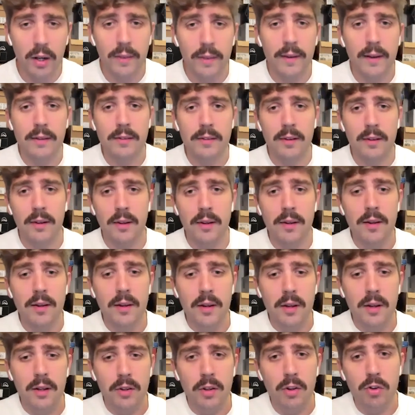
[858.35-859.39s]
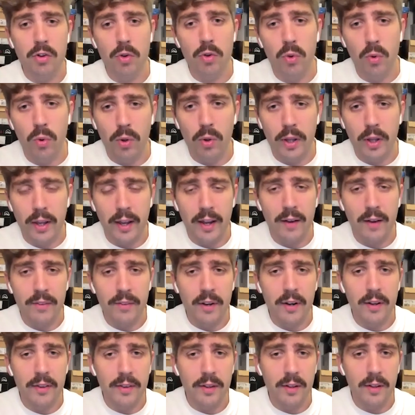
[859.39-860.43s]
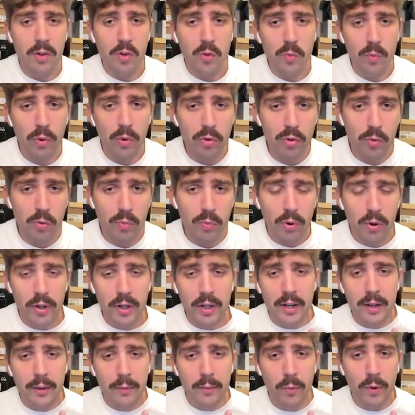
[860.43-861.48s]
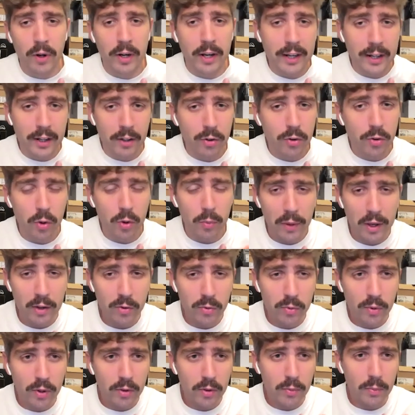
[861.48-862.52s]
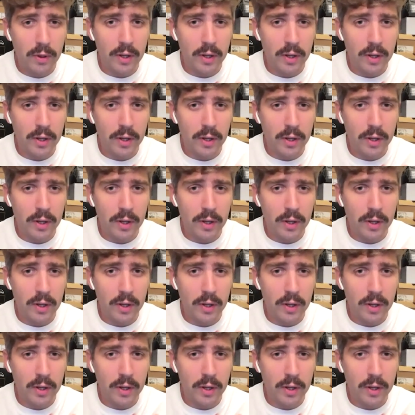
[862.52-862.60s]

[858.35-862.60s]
And that's like the tool I have that I think is most important and the one I can do the best with.